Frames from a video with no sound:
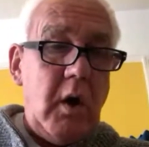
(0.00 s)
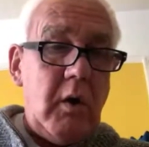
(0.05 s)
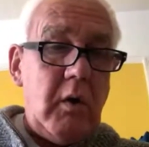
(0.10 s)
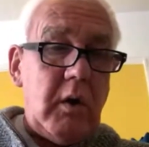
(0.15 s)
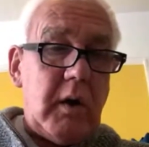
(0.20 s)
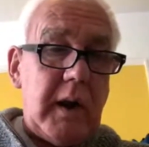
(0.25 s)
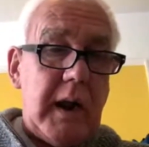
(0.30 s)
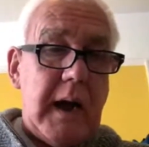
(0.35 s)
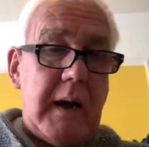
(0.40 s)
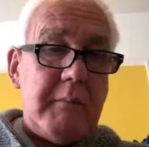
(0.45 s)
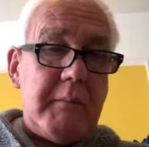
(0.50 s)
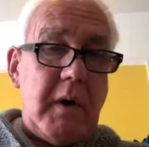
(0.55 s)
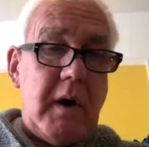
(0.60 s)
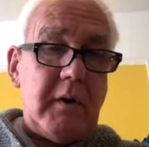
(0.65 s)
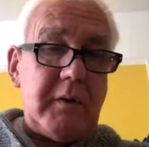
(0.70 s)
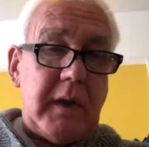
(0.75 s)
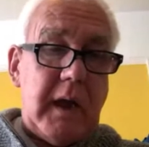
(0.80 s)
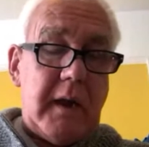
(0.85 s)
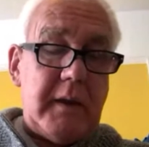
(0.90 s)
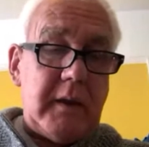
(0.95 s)
Look at that,
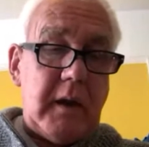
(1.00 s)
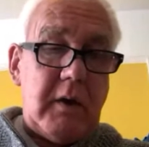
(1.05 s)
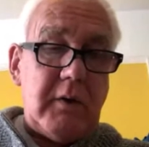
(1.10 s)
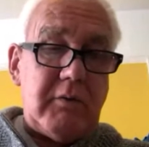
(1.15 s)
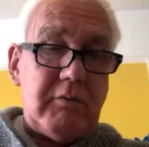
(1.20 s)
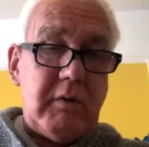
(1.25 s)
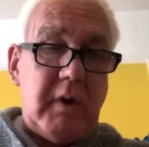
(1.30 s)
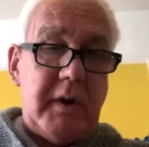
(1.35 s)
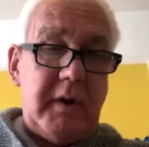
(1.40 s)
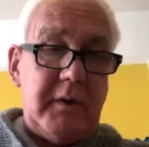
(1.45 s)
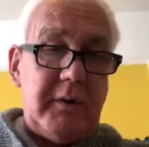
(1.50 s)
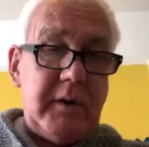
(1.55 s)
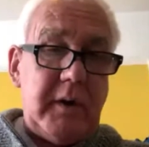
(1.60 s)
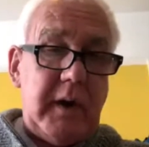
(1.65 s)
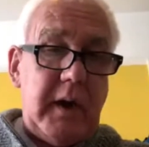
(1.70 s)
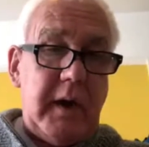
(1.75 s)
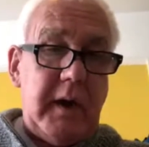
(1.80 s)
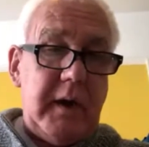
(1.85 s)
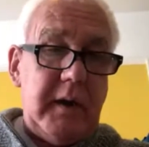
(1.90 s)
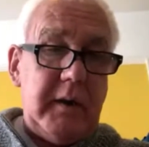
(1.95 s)
Mark Dando's ready to
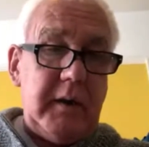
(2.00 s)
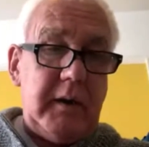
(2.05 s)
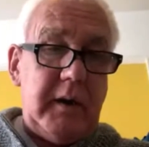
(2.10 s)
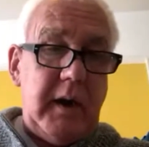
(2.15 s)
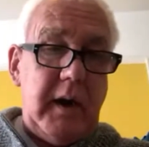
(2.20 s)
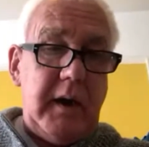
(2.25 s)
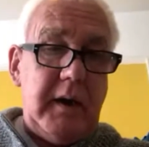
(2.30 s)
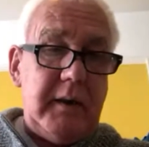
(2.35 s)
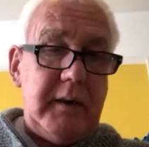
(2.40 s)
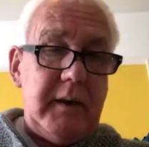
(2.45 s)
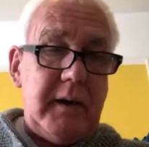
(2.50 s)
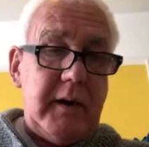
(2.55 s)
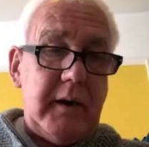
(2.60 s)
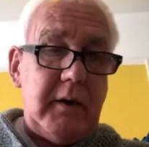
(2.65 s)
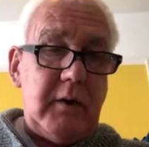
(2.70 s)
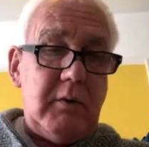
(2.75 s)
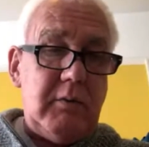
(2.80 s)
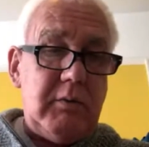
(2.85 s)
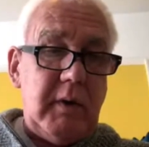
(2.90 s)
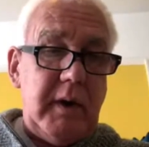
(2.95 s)
get in there
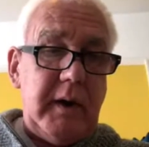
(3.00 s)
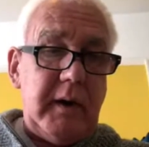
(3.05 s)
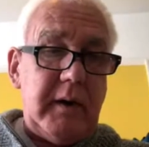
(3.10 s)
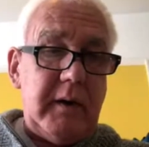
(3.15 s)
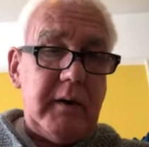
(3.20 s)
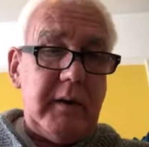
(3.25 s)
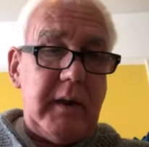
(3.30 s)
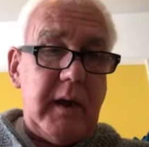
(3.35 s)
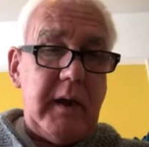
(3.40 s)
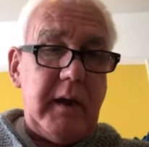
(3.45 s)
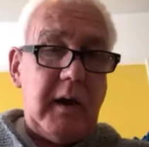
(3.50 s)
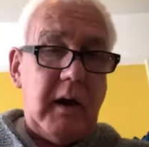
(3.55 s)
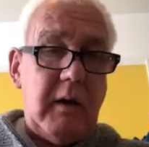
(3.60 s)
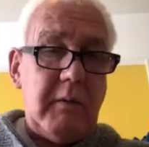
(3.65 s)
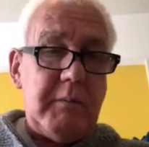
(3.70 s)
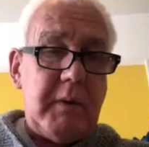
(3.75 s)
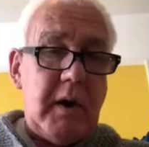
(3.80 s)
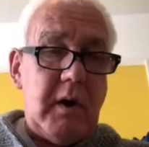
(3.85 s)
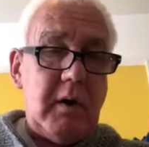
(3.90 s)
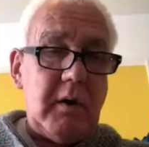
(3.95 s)
quick. There you
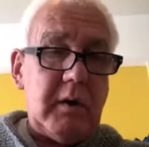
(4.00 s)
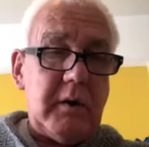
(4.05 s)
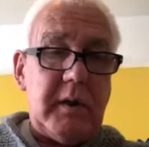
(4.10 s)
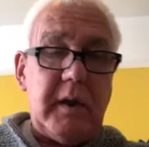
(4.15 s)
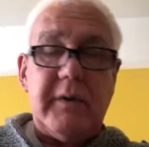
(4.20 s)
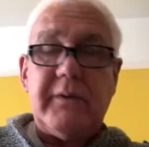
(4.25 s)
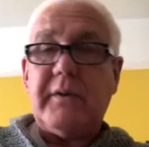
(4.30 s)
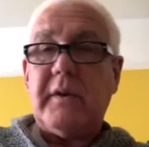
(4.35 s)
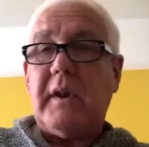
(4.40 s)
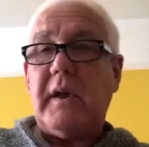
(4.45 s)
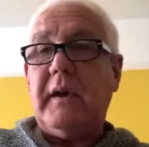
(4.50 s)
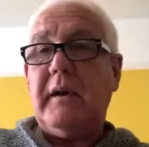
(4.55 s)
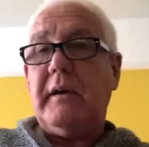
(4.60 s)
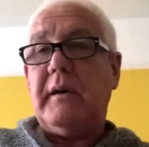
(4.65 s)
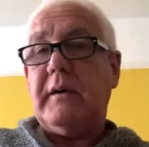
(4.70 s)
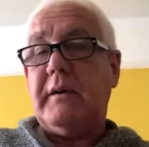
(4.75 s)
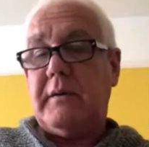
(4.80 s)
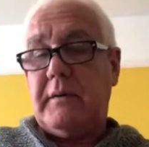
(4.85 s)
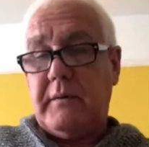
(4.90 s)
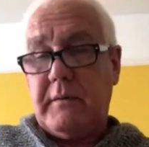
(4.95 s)
go, Mark, there's the link.